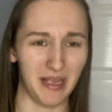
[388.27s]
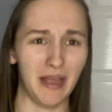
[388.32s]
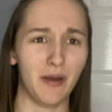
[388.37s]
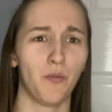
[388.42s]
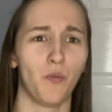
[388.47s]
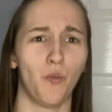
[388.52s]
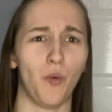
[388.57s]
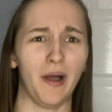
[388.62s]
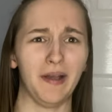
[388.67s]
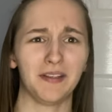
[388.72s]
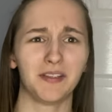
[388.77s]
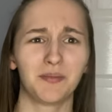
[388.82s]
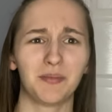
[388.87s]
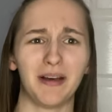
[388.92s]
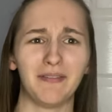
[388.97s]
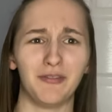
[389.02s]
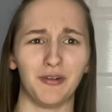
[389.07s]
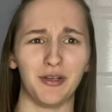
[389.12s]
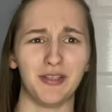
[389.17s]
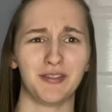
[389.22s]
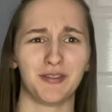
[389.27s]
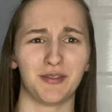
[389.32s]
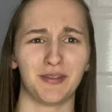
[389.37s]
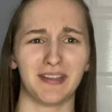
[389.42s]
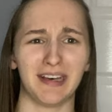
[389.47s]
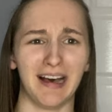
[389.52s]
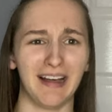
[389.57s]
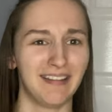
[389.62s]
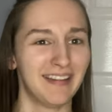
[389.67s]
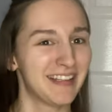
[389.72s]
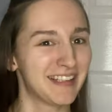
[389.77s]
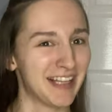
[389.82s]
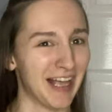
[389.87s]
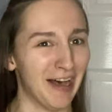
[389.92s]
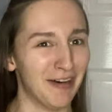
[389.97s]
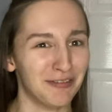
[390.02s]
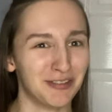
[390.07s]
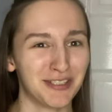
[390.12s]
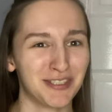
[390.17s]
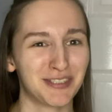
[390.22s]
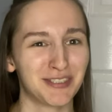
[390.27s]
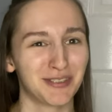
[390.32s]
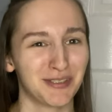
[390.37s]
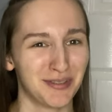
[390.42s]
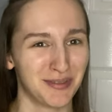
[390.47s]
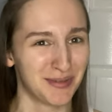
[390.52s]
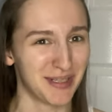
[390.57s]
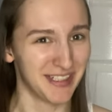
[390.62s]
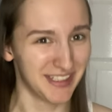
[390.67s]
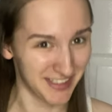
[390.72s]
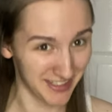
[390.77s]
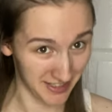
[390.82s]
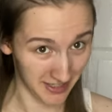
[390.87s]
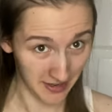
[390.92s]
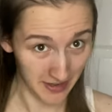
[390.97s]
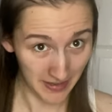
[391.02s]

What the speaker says: And why did my voice do that? Like that was so weird.